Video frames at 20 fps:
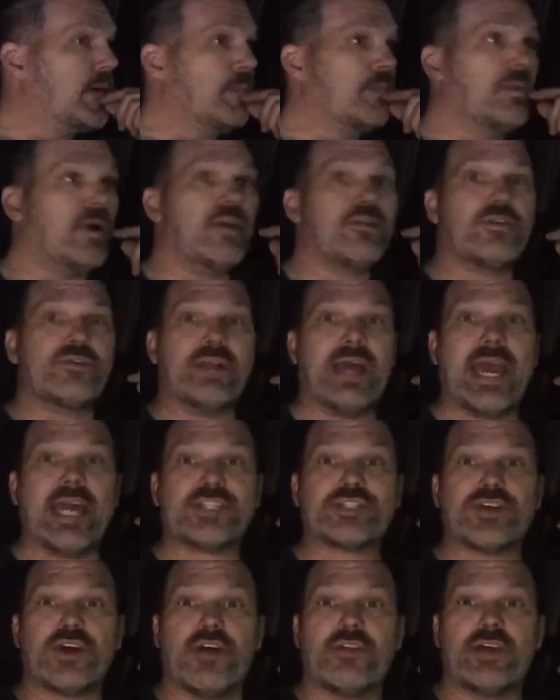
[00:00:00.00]
Mother
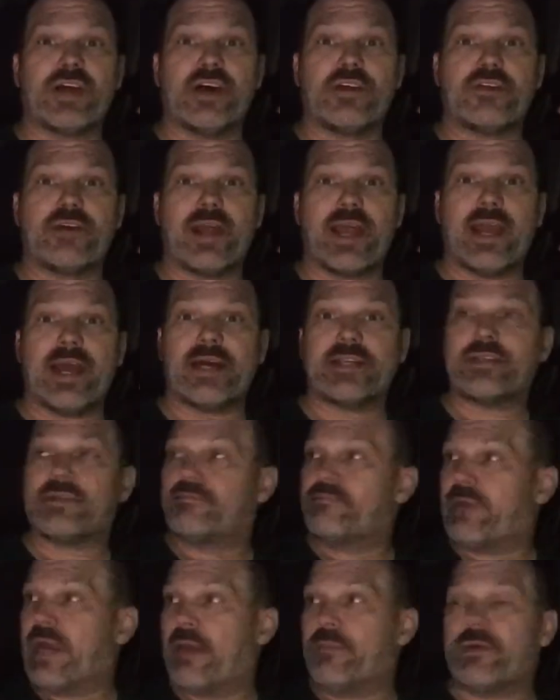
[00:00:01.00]
Nature, on the other hand,
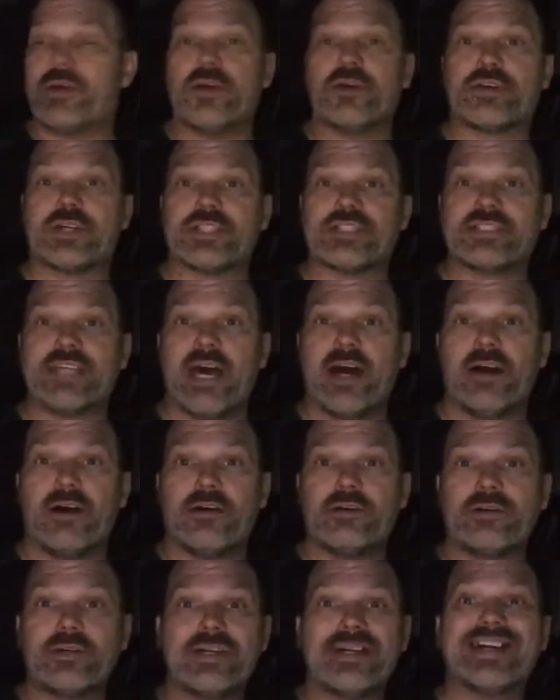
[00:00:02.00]
and maybe you can
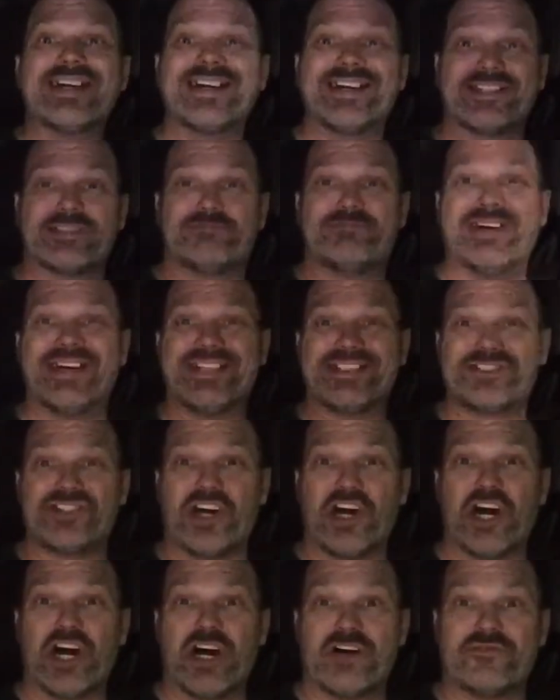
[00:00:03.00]
tell, is pissed
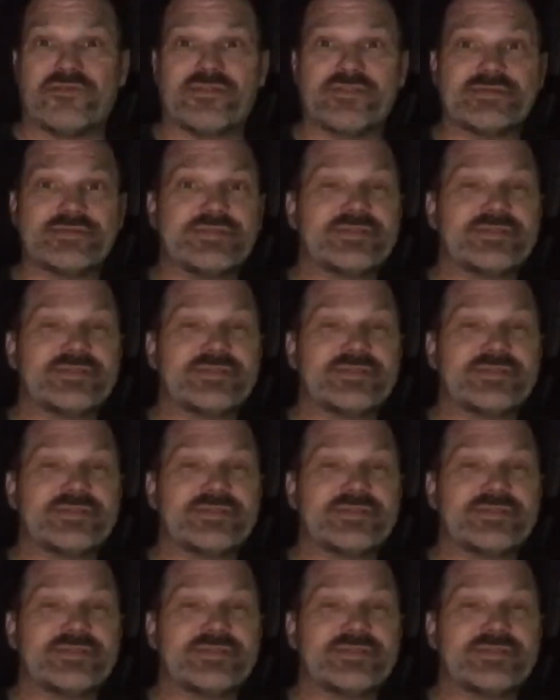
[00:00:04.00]
off.